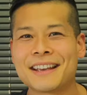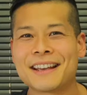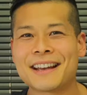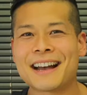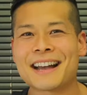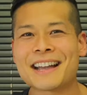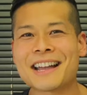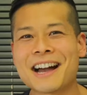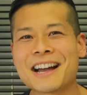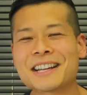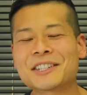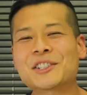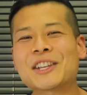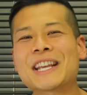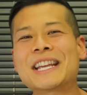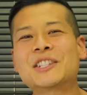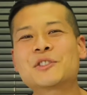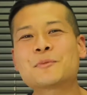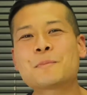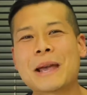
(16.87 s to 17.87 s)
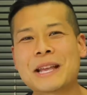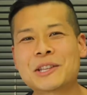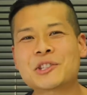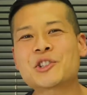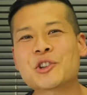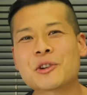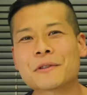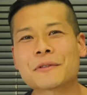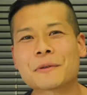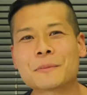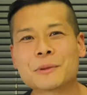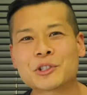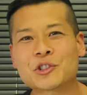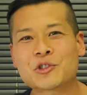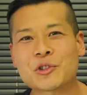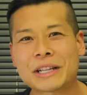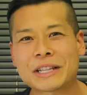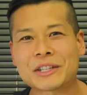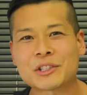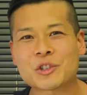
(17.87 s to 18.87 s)
Hi guys, it's Ben Xiong from
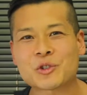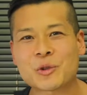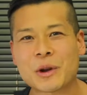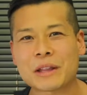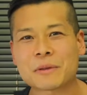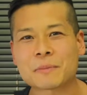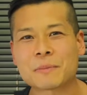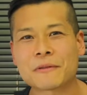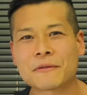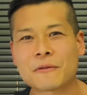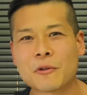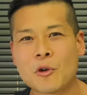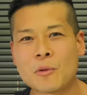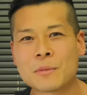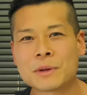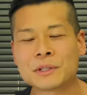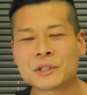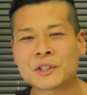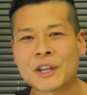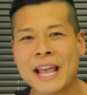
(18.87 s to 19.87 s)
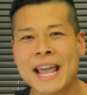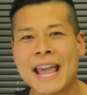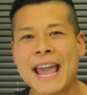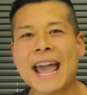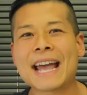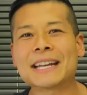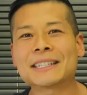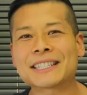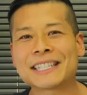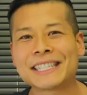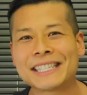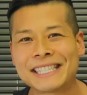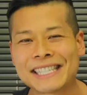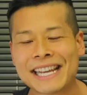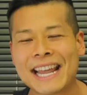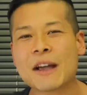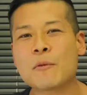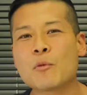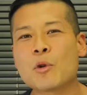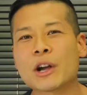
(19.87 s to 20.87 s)
Australian Strength Performance, and
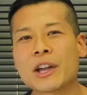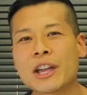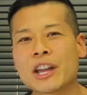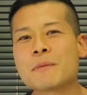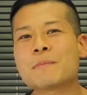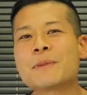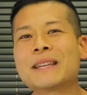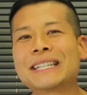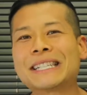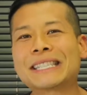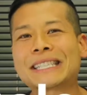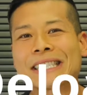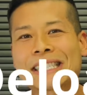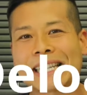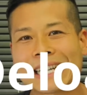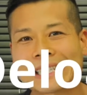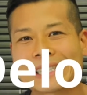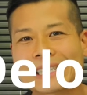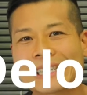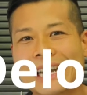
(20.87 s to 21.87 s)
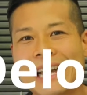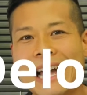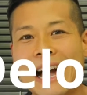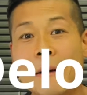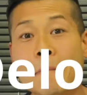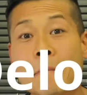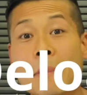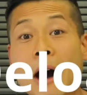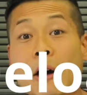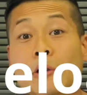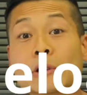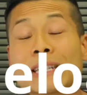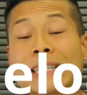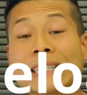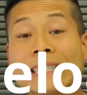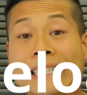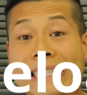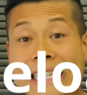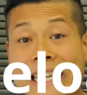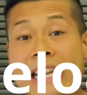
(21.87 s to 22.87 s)
today we're going to be discussing about
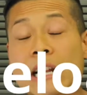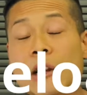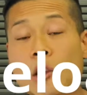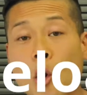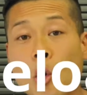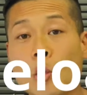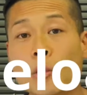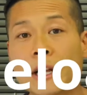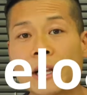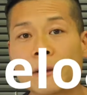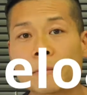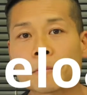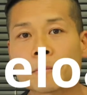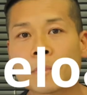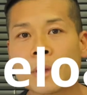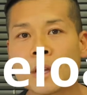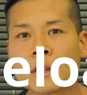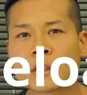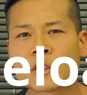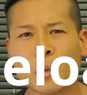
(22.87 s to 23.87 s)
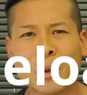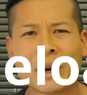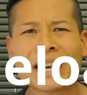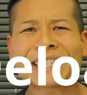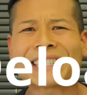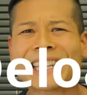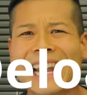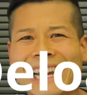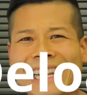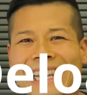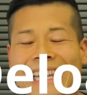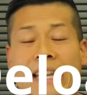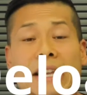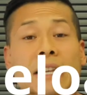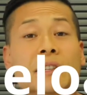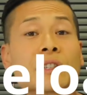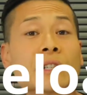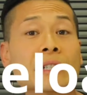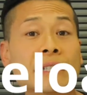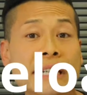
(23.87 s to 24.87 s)
deloading. So what exactly
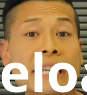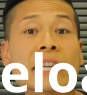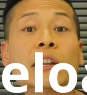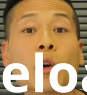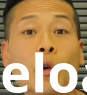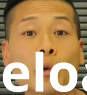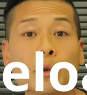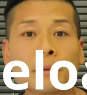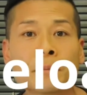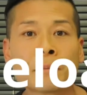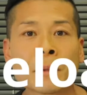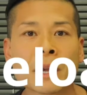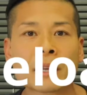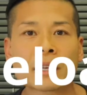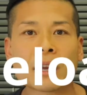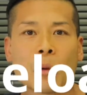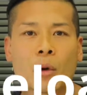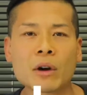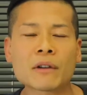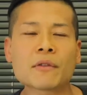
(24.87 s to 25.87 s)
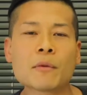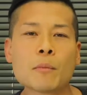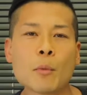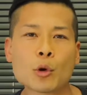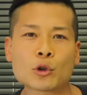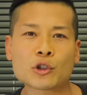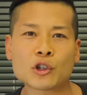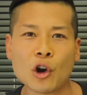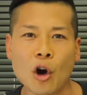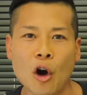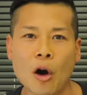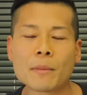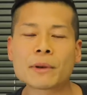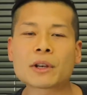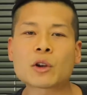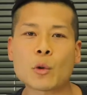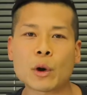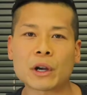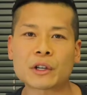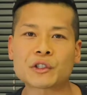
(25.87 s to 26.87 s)
is a deload? Now, one of the most common
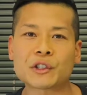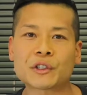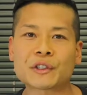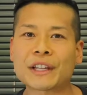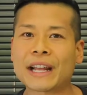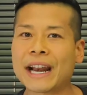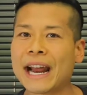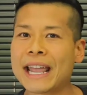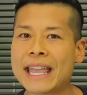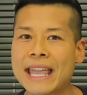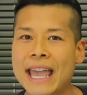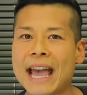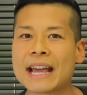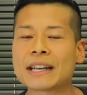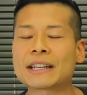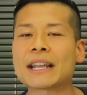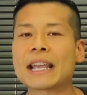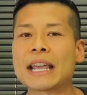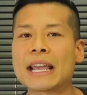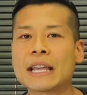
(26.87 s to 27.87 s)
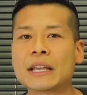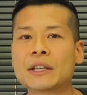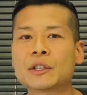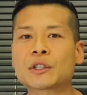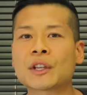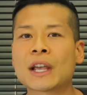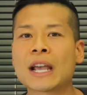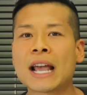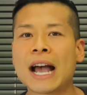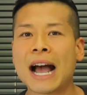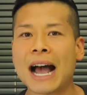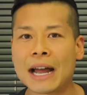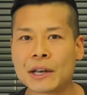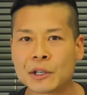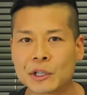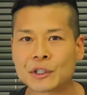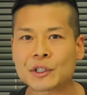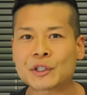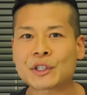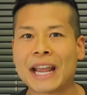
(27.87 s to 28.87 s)
questions that I get is
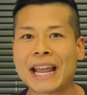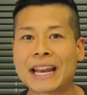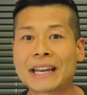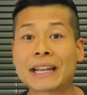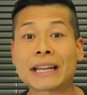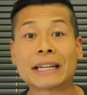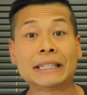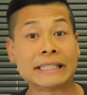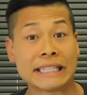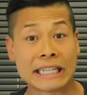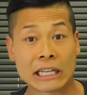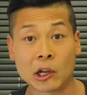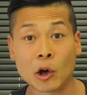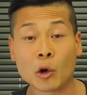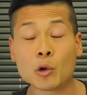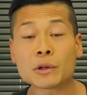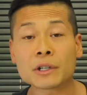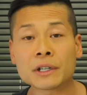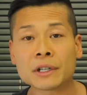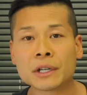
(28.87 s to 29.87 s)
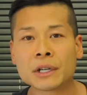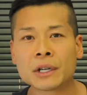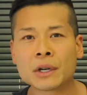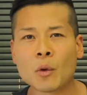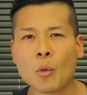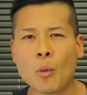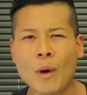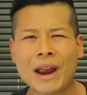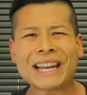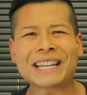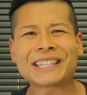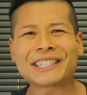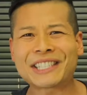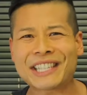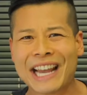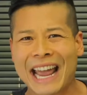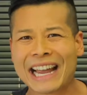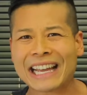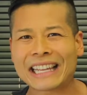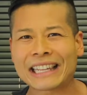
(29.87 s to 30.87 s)
understanding a deload. When
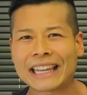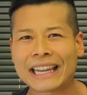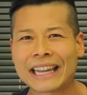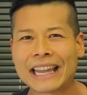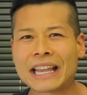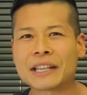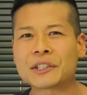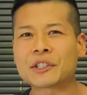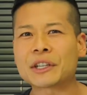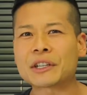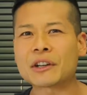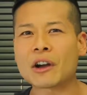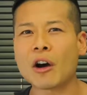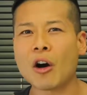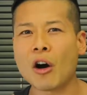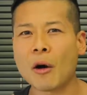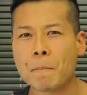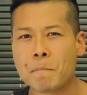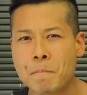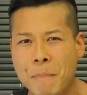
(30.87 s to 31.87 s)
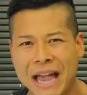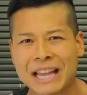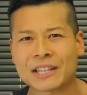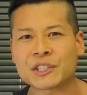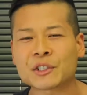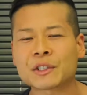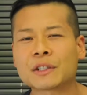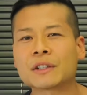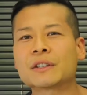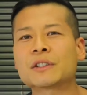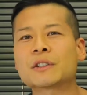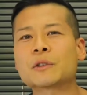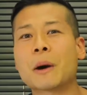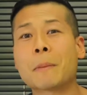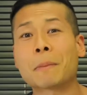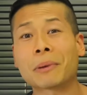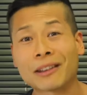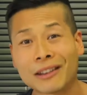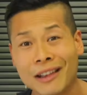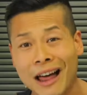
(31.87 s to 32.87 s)
exactly is it best to
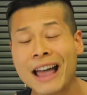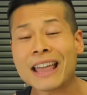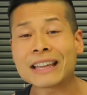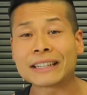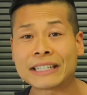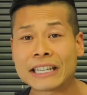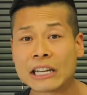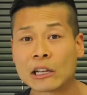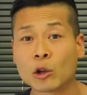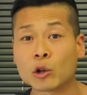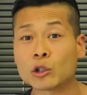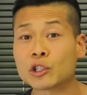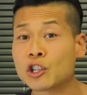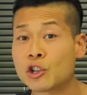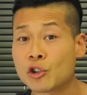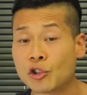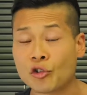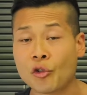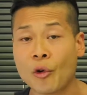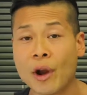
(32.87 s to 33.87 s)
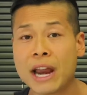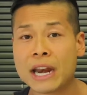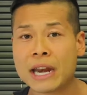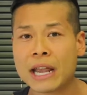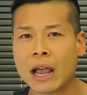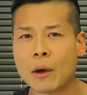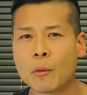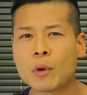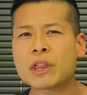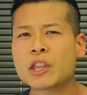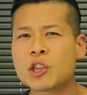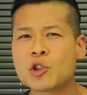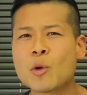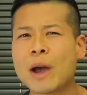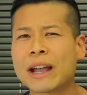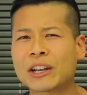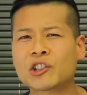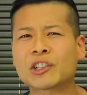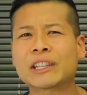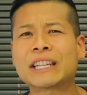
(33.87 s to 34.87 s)
apply a deload to your training, and whether you
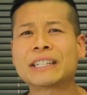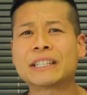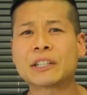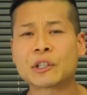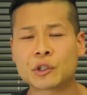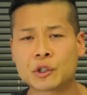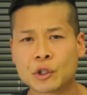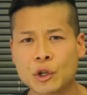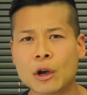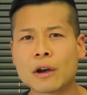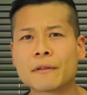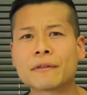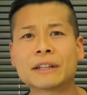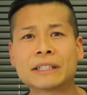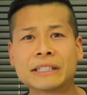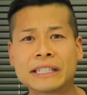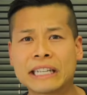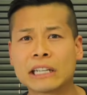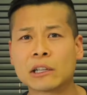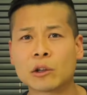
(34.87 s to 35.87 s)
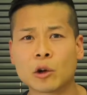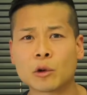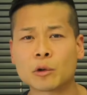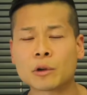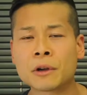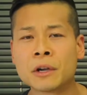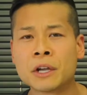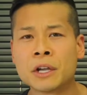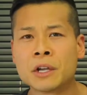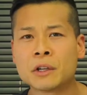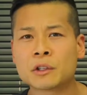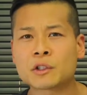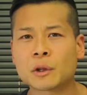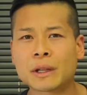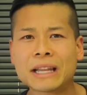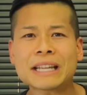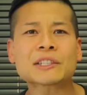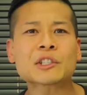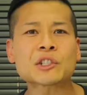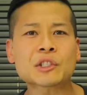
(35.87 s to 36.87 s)
actually deserve a deload? So
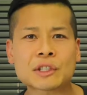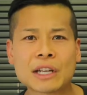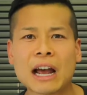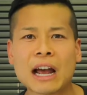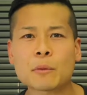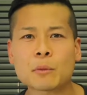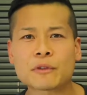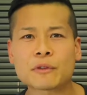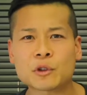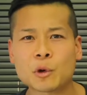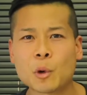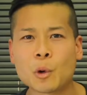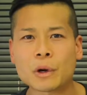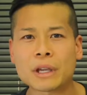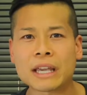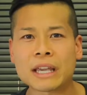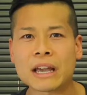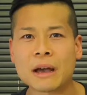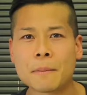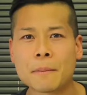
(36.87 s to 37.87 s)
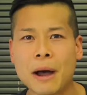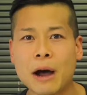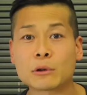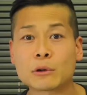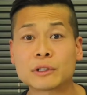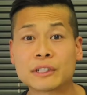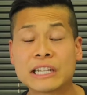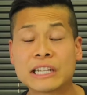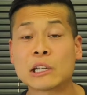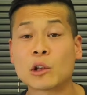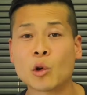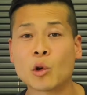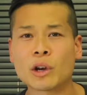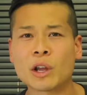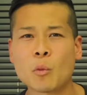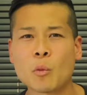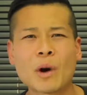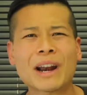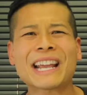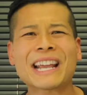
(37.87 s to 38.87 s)
let's start with talking about deloading.
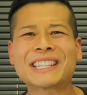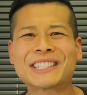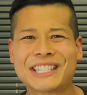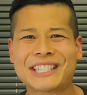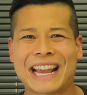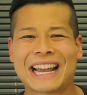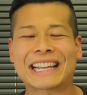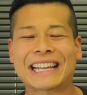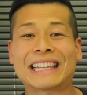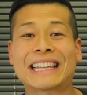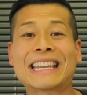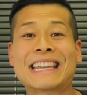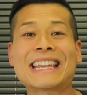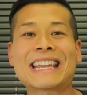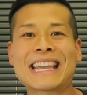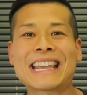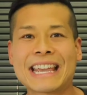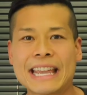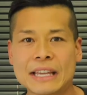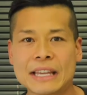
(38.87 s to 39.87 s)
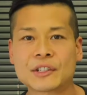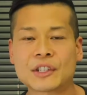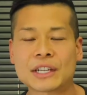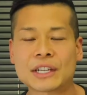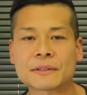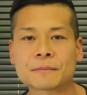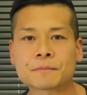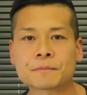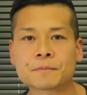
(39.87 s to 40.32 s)
What exactly is it?